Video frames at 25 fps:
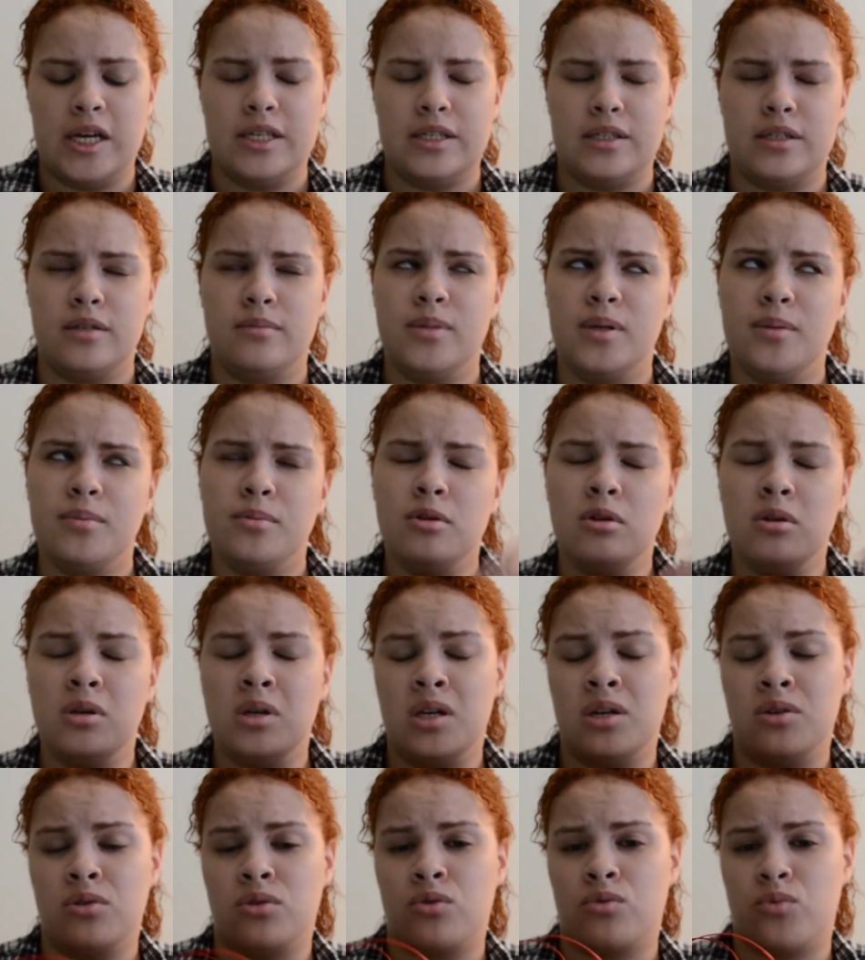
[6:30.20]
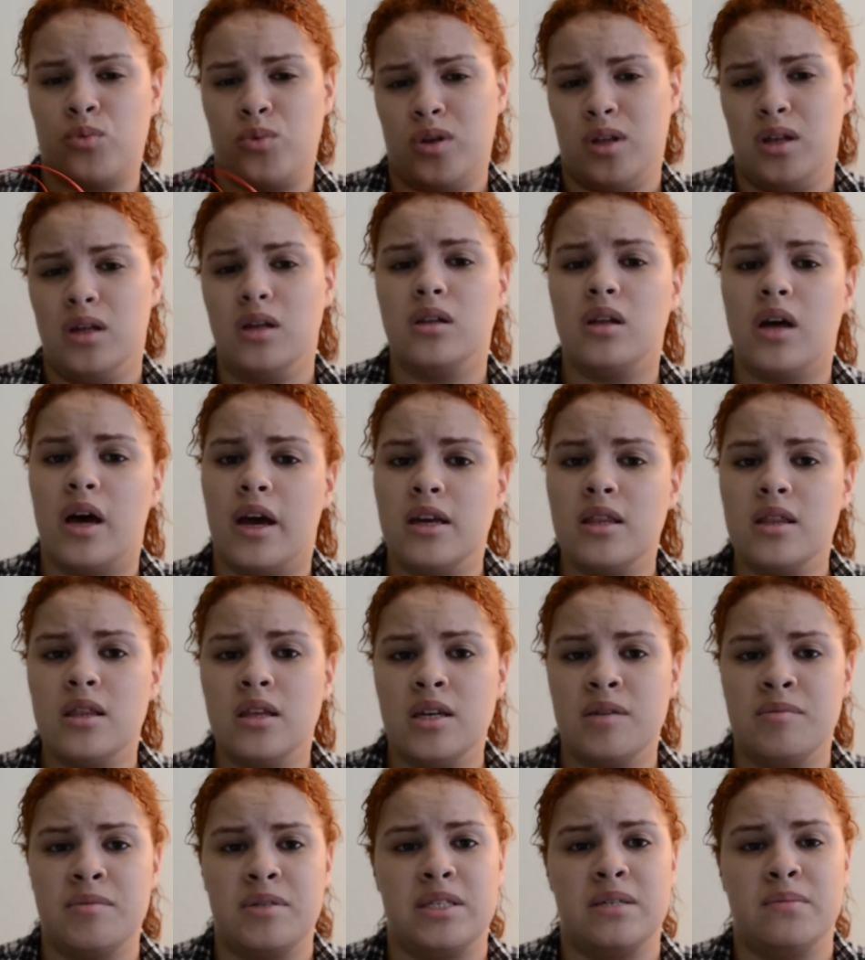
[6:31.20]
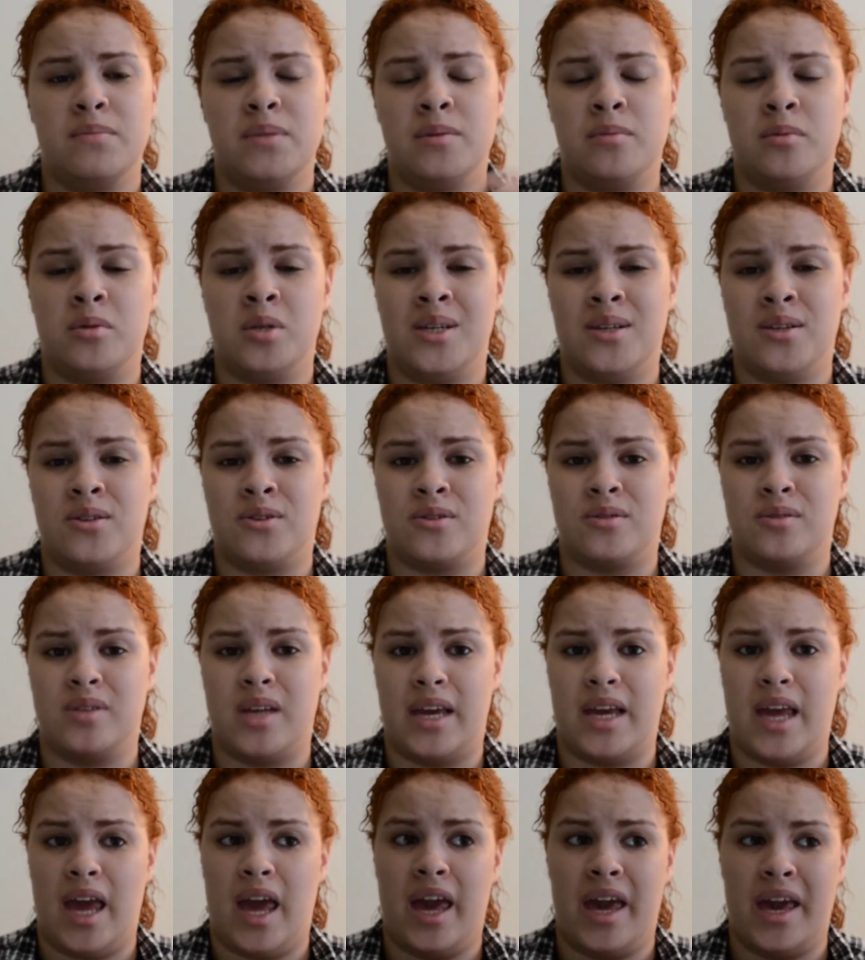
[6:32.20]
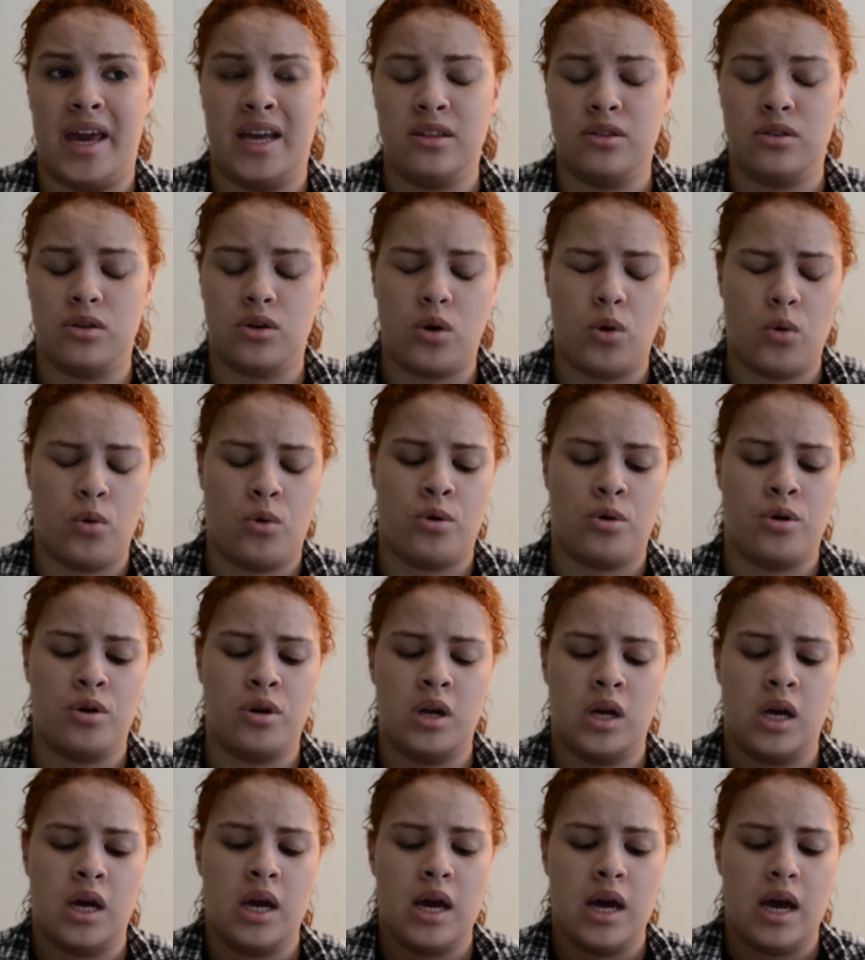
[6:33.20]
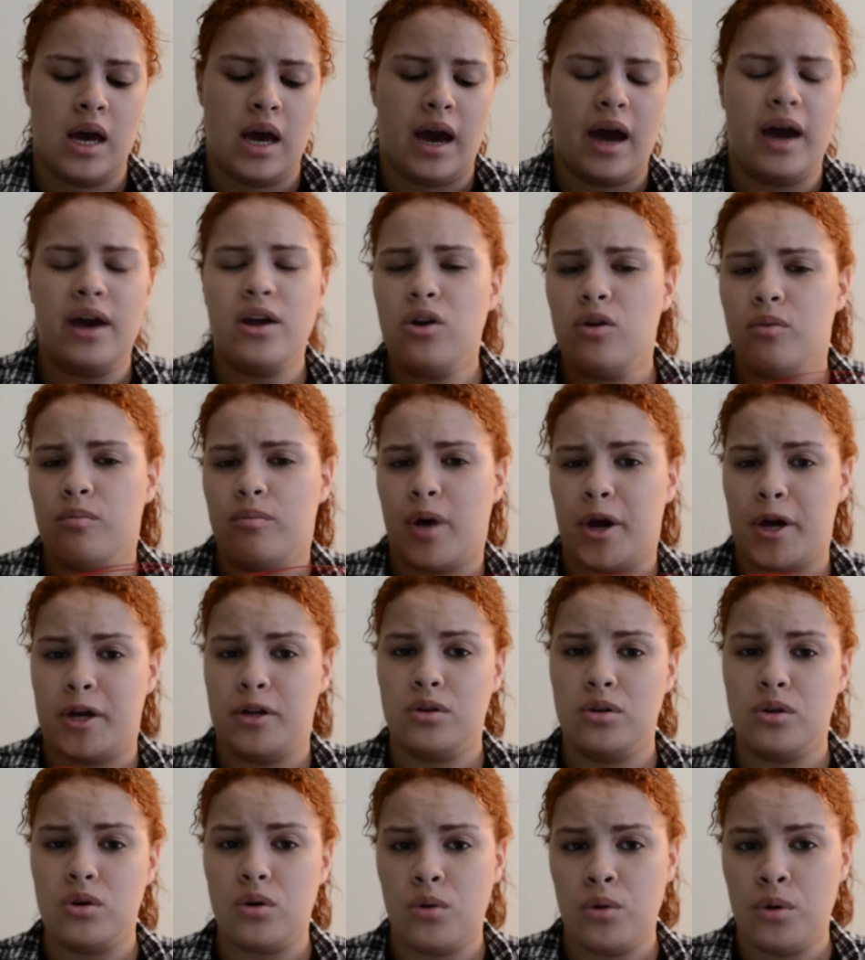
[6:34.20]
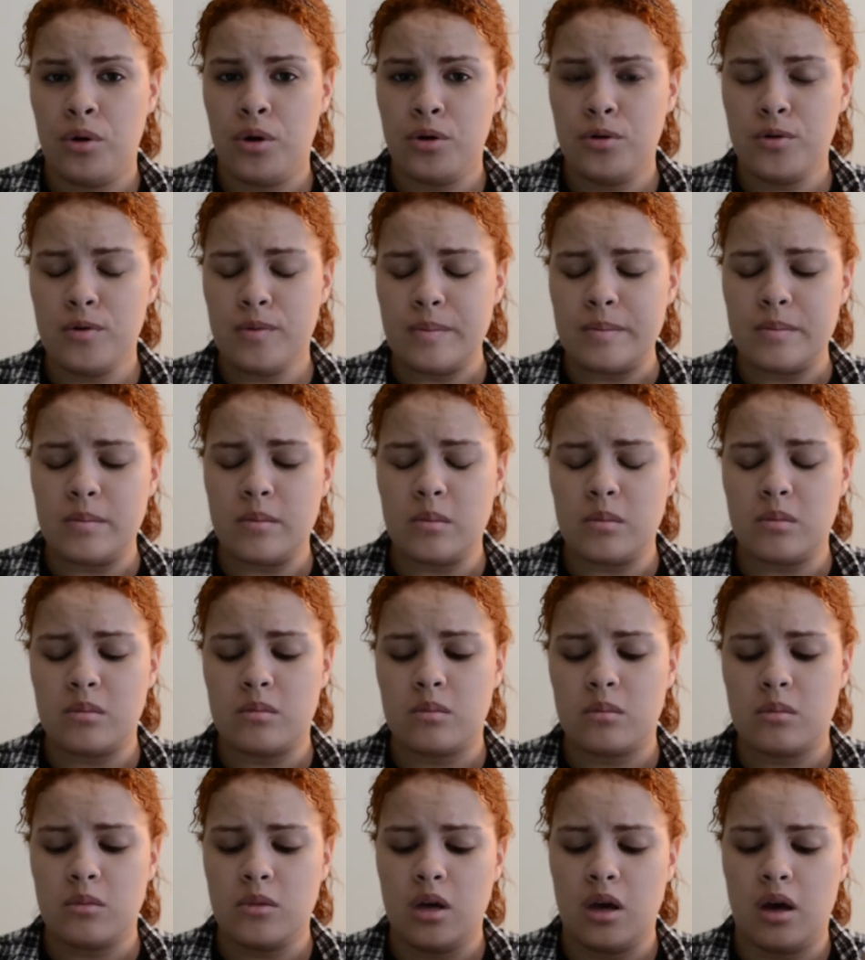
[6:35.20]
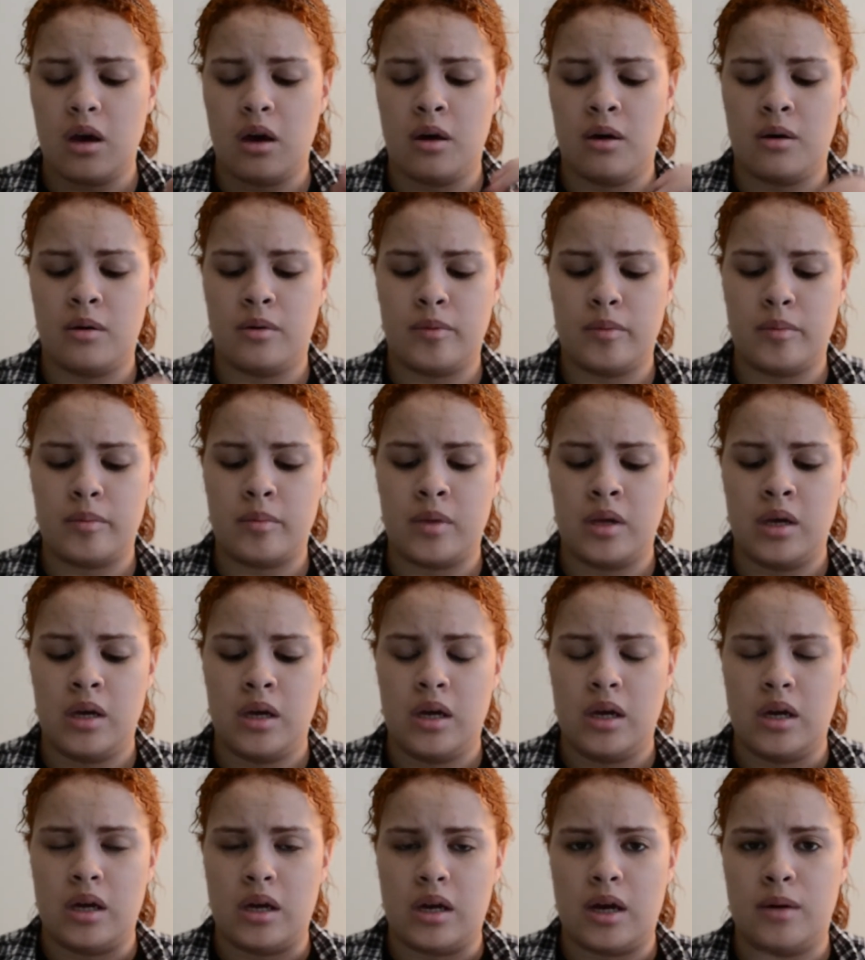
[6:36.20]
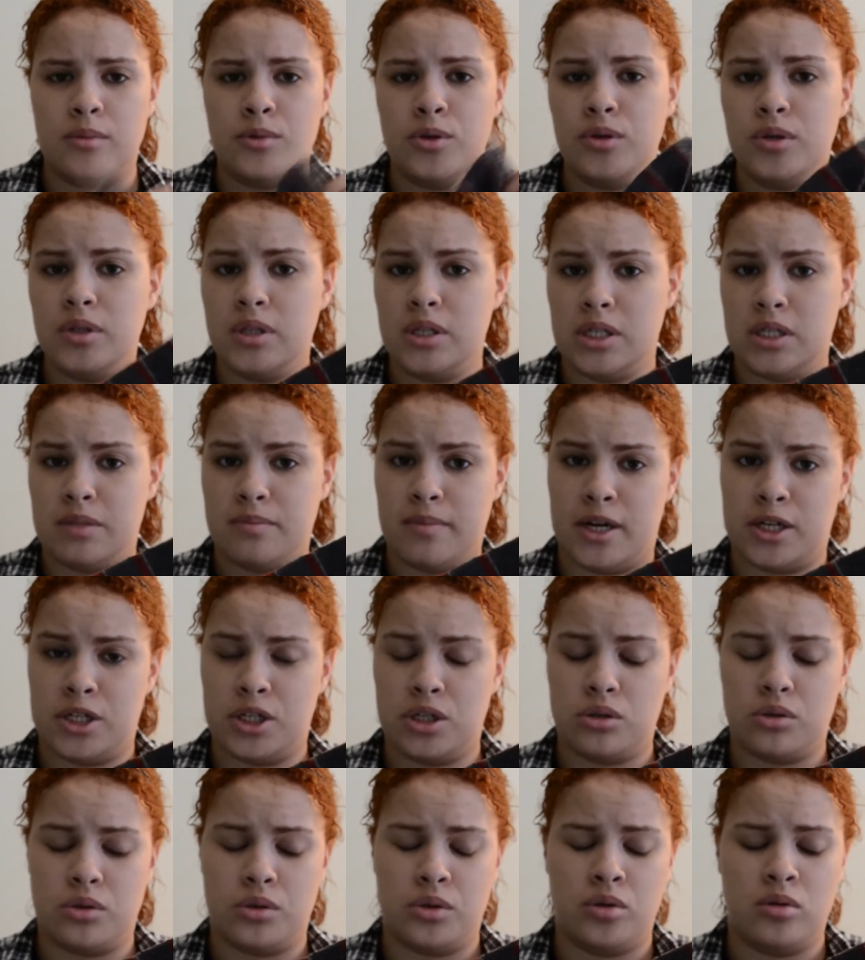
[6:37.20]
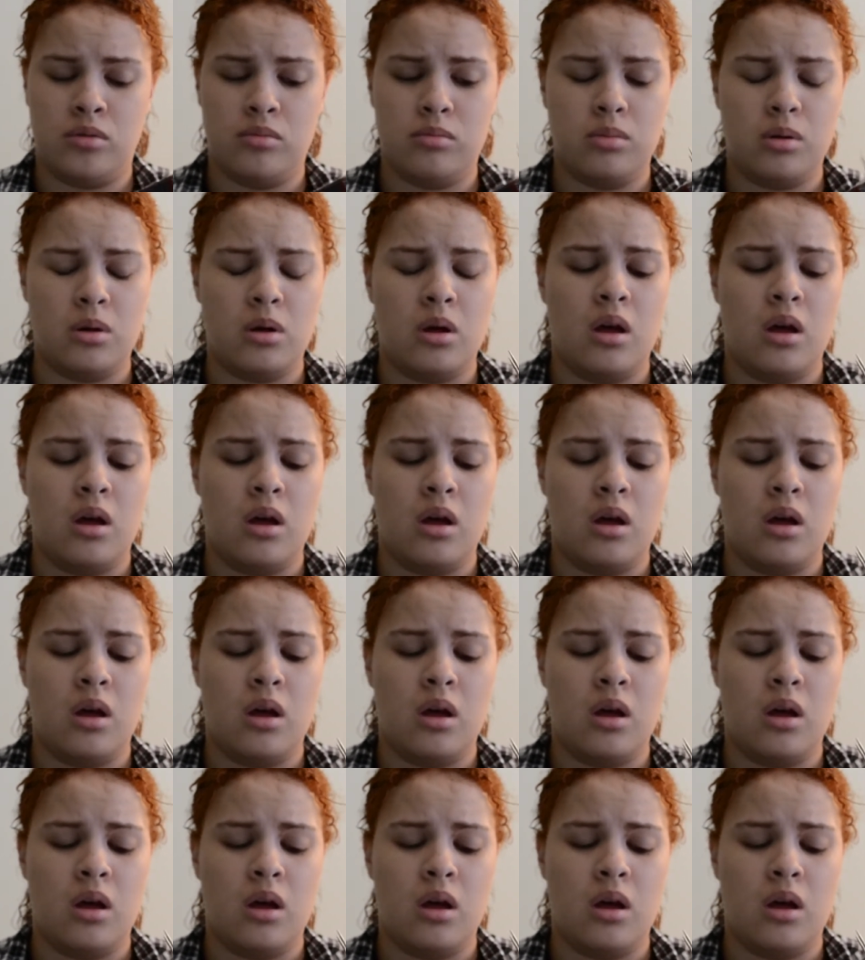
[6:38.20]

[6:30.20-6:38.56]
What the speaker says: some people either really like them and some people either like hate the cord. I don't mind the cord. I'm doing these magic loop,